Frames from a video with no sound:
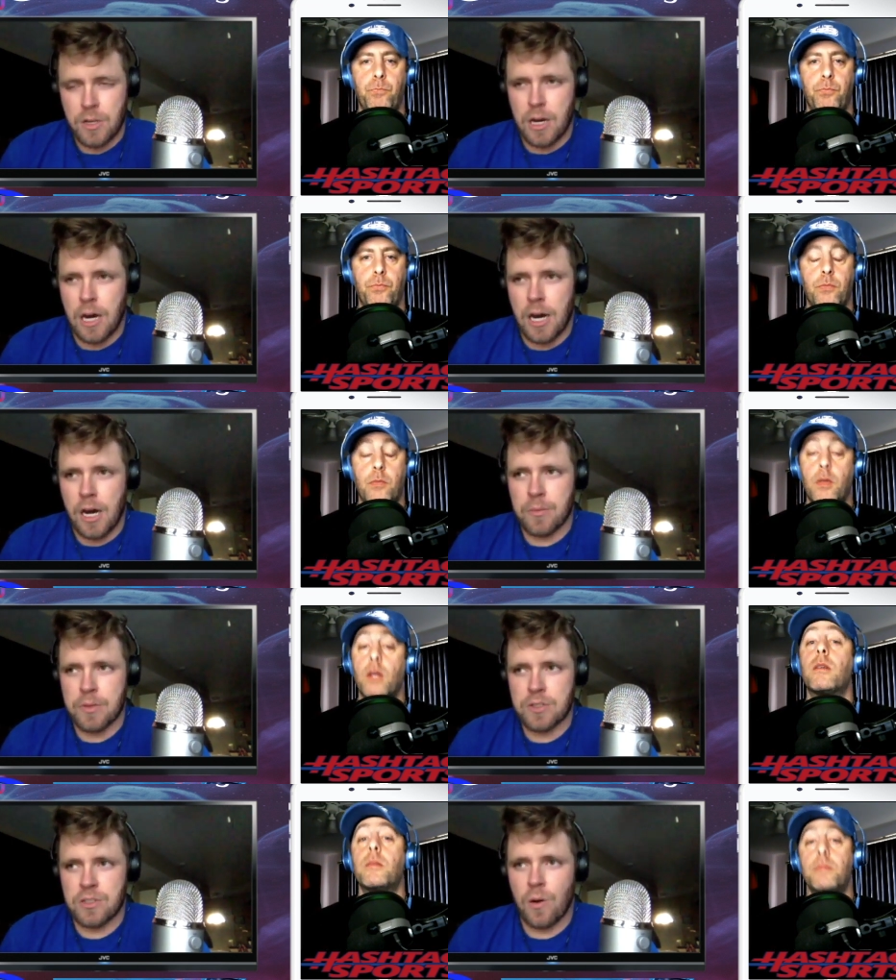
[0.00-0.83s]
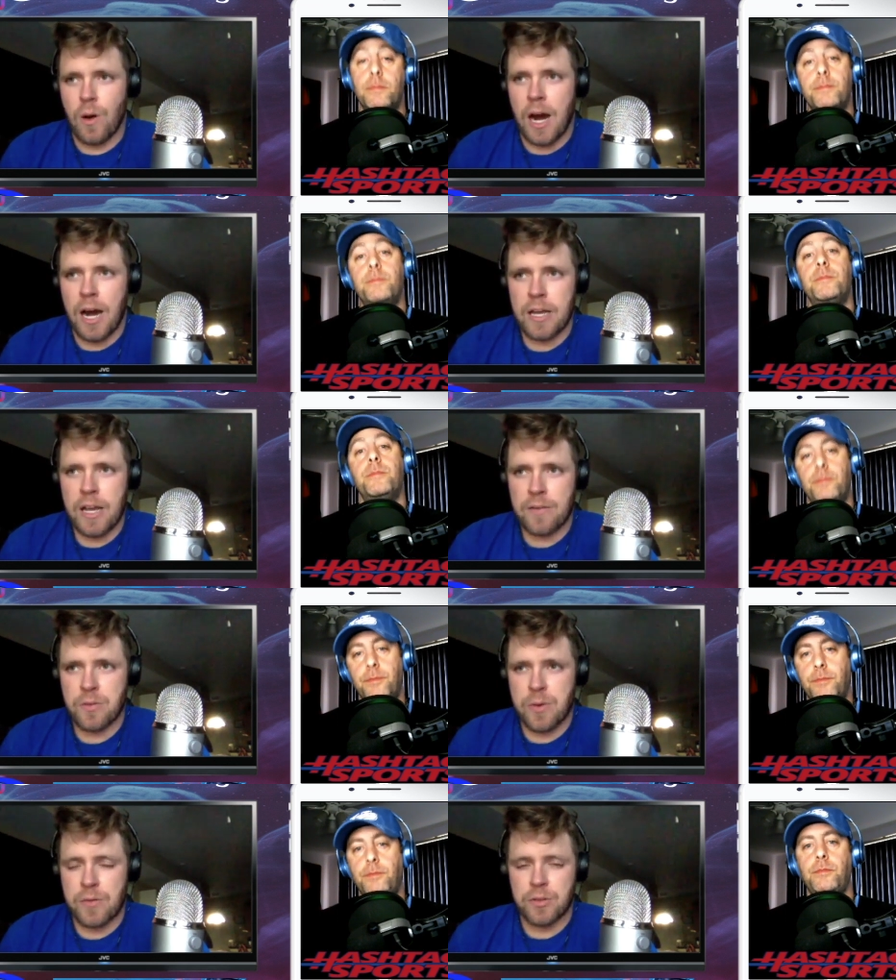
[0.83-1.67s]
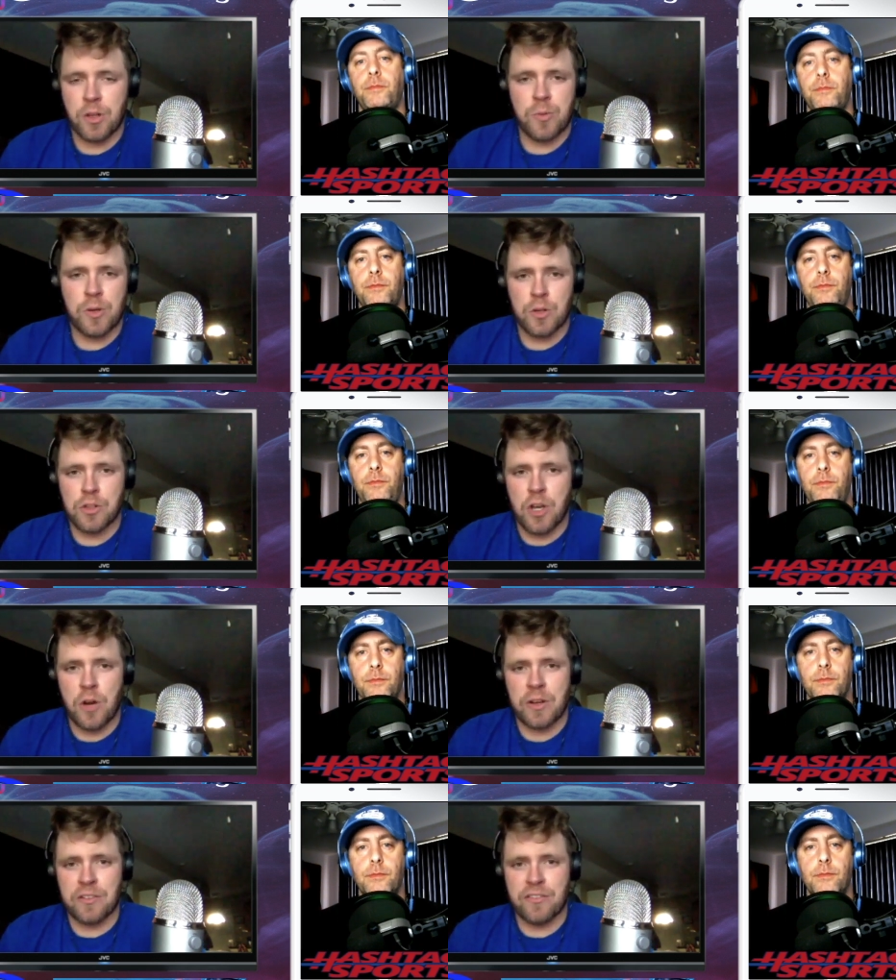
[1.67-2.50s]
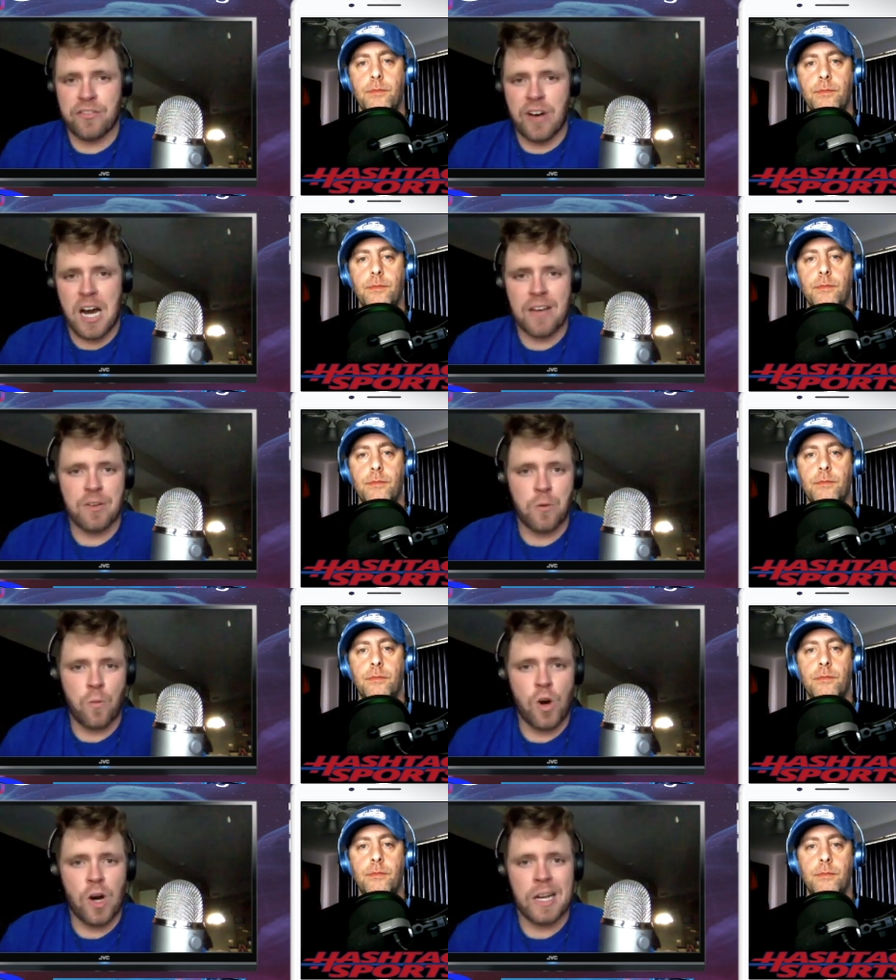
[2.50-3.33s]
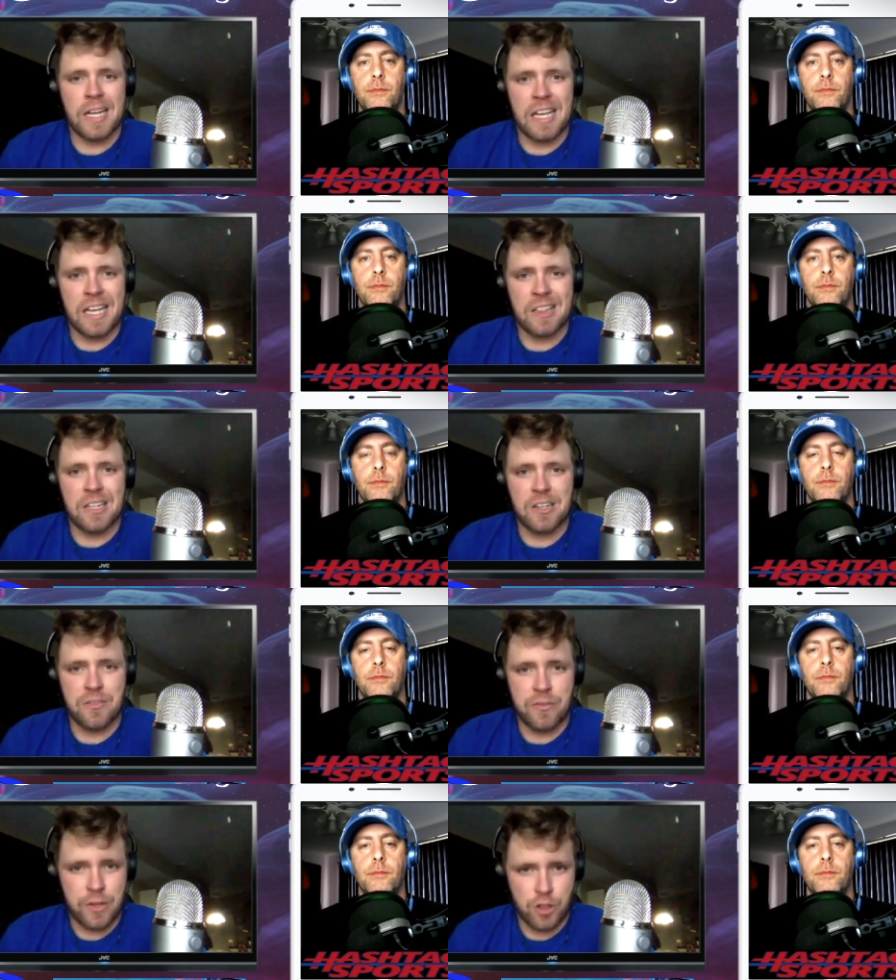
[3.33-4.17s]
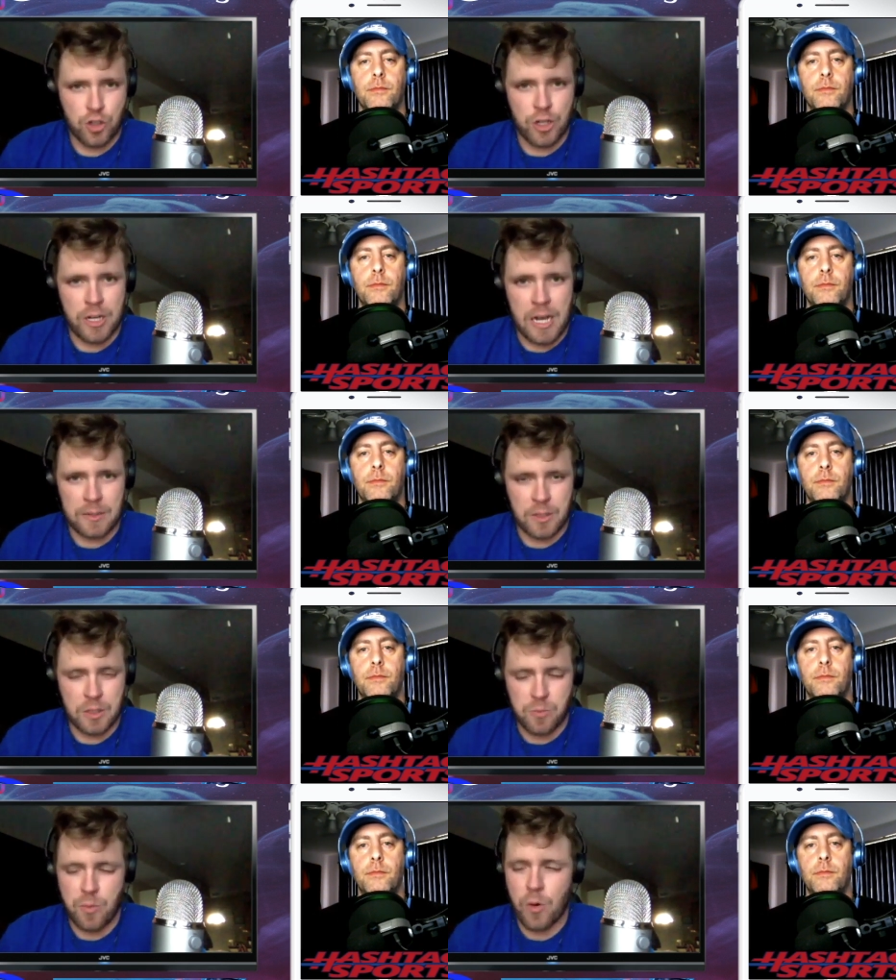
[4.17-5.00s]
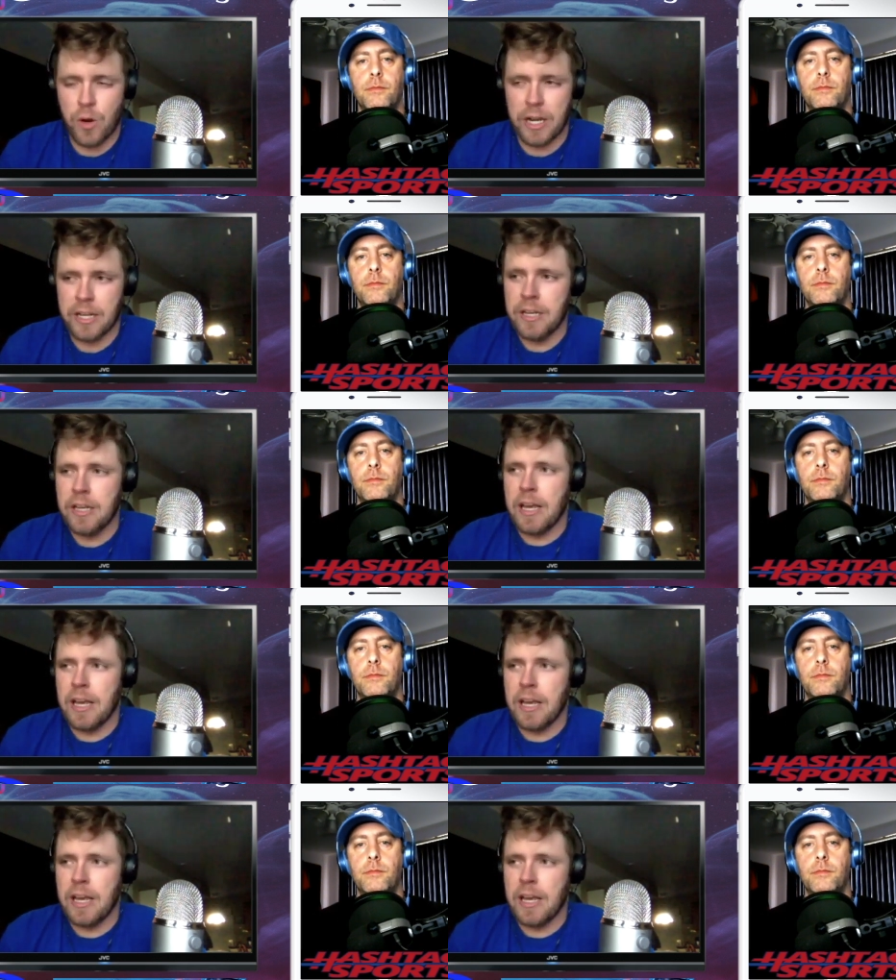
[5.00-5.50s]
Speaker 1: Um, so I have the Buffalo Bills going five and one in the division at this point,